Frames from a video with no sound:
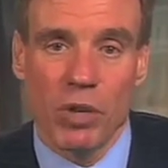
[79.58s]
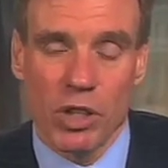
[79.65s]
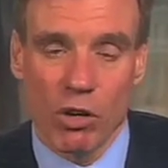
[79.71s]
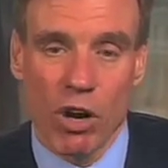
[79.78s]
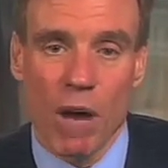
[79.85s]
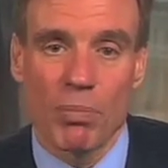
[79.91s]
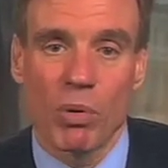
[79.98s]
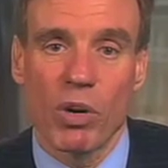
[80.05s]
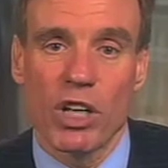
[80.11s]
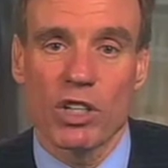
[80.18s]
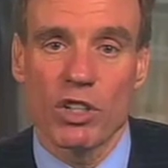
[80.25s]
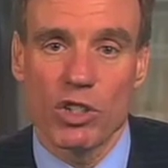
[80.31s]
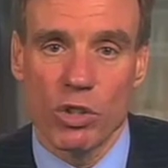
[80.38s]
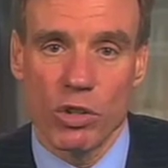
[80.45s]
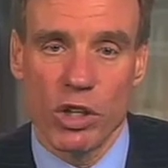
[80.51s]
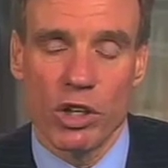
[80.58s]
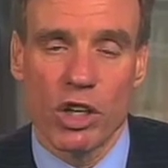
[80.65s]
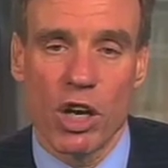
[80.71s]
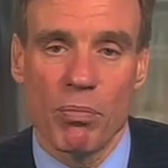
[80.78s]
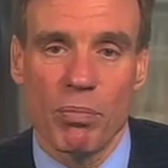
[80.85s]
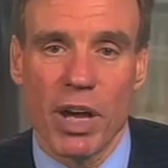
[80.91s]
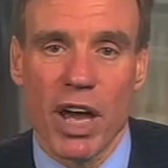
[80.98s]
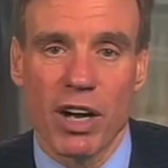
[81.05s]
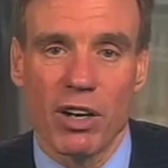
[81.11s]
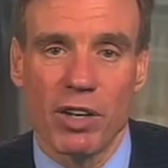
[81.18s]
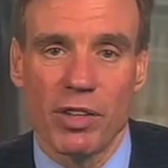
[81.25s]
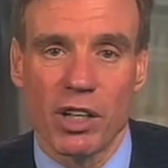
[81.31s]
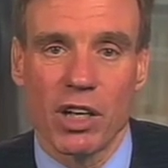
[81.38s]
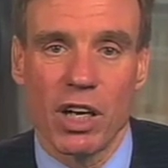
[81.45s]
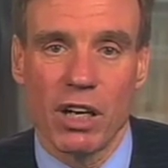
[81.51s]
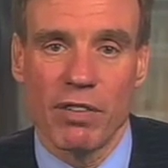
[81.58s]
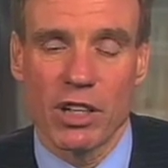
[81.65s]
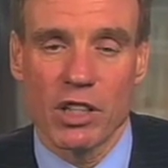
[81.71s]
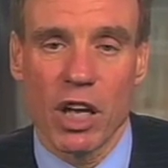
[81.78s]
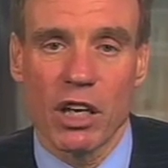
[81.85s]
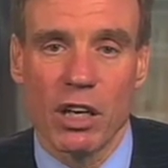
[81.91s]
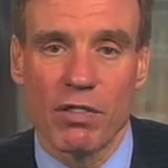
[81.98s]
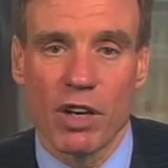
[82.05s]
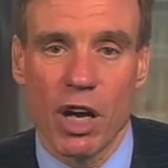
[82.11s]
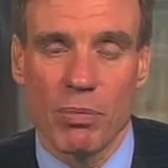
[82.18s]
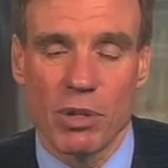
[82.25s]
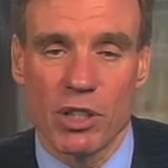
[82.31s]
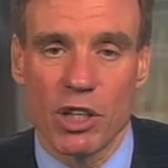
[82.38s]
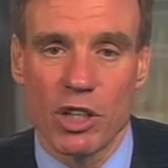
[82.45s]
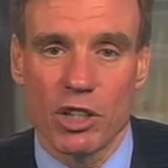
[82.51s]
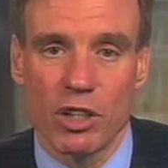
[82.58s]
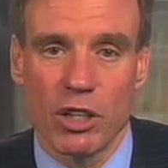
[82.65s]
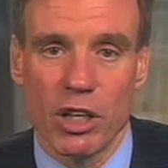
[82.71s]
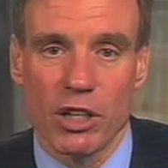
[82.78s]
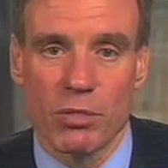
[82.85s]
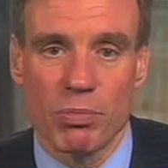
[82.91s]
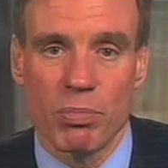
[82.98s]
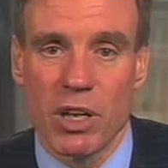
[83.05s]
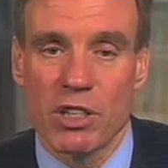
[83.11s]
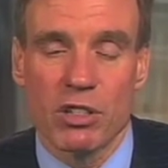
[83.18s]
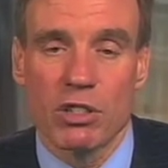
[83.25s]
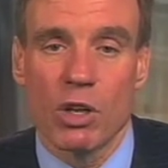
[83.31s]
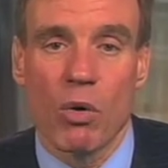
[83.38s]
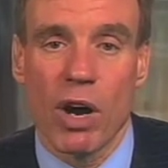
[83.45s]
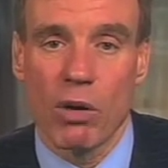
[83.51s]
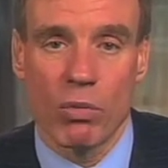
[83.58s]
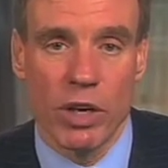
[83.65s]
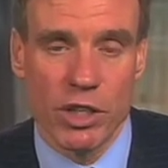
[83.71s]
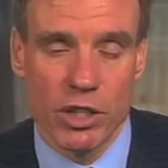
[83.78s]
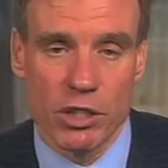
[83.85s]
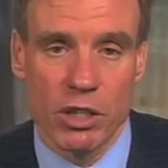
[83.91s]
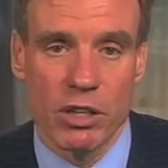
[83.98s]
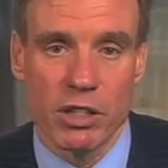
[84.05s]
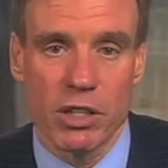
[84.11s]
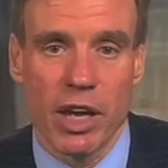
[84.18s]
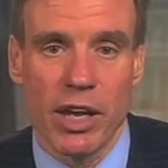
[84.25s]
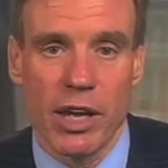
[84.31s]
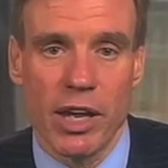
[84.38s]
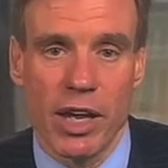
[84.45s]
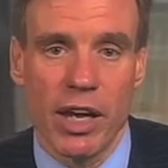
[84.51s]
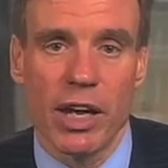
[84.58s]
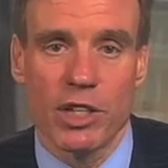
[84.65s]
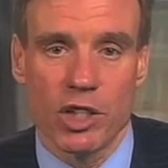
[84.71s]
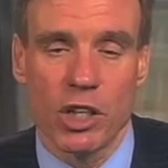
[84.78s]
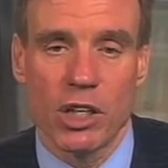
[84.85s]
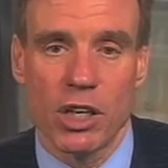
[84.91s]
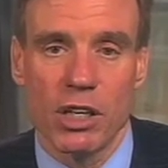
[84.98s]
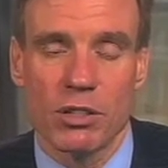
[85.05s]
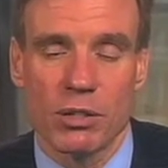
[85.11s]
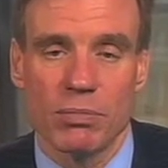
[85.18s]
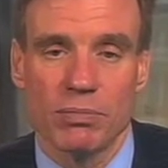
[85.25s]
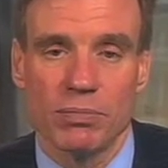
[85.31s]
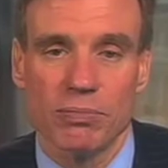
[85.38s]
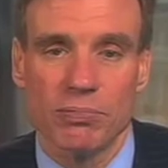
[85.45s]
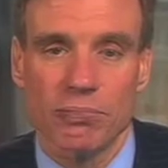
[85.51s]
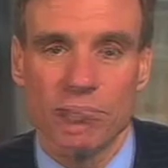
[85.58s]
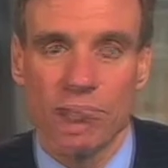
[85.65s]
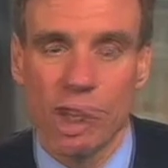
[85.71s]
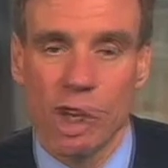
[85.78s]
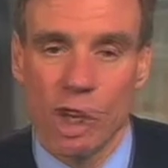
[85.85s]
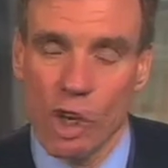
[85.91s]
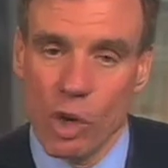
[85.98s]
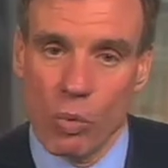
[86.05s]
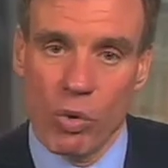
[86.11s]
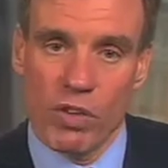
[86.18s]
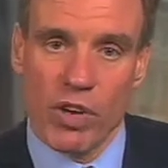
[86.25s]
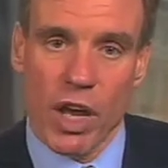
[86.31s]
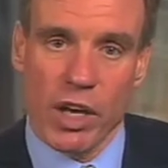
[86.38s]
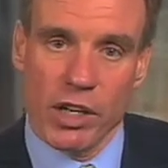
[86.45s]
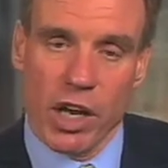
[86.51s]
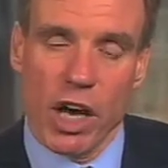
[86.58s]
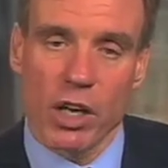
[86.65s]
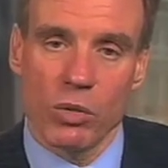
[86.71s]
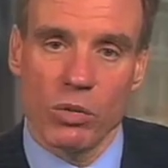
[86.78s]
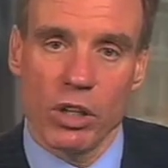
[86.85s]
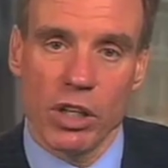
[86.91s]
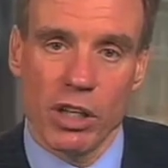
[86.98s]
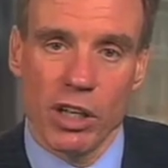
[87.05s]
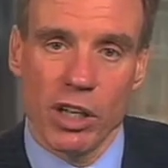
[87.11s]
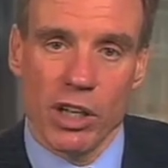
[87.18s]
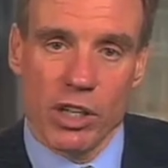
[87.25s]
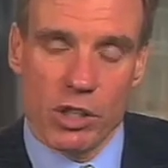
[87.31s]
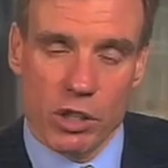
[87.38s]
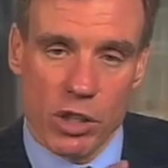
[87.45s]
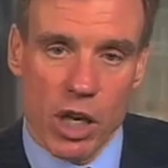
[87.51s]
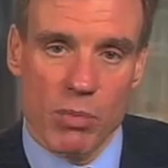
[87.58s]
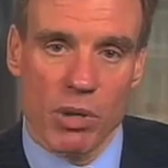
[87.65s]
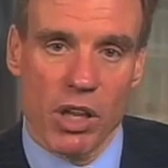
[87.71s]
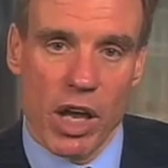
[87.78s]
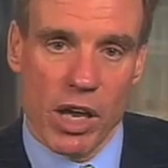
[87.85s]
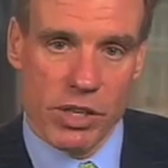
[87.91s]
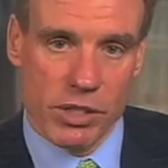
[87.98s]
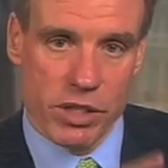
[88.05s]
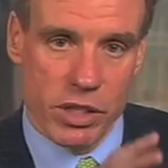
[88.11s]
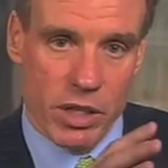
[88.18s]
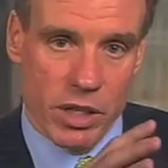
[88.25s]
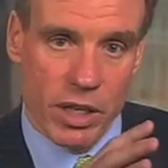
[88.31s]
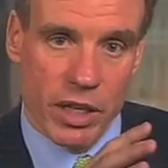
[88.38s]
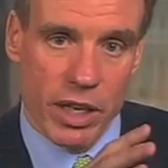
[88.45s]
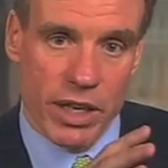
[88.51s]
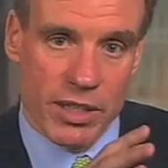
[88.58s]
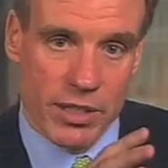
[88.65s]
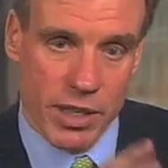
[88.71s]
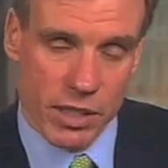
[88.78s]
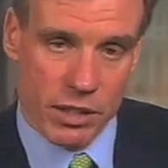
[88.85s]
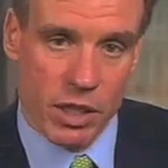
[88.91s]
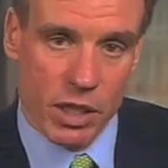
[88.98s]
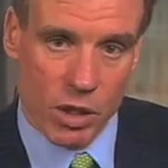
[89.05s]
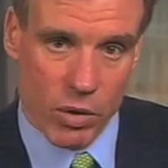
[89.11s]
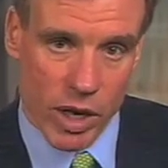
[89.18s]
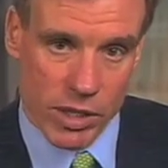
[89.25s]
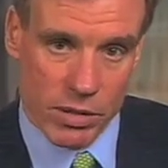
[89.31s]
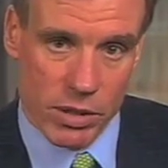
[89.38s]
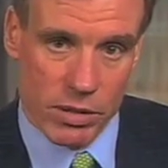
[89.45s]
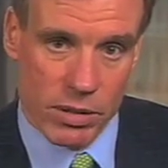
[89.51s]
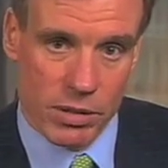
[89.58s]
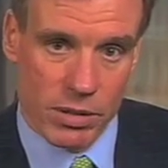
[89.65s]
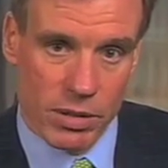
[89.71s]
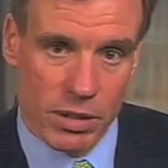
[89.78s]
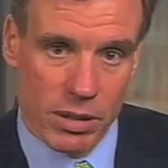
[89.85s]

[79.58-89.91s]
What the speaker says: operations. You need to cut back on the kind of executive compensation that has been so outrageous in this AIG case. We've got to not only stabilize the existing crisis,